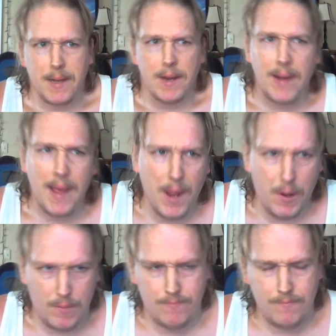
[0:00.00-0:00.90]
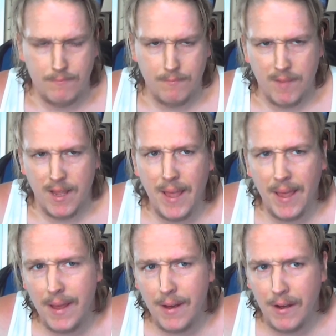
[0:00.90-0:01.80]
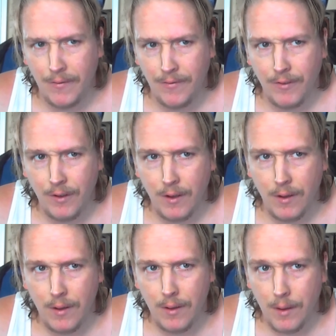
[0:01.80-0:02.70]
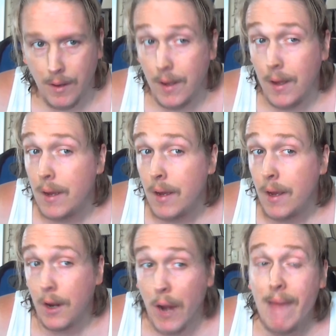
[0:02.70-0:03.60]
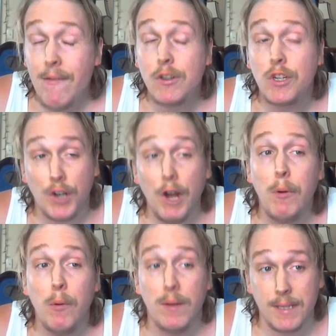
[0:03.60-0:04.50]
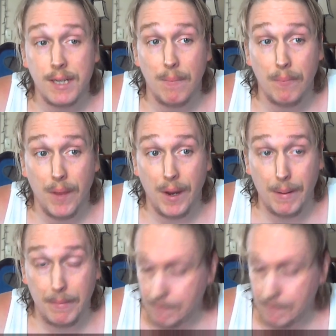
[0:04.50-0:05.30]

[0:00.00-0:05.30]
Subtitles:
Now, if you're having trouble with something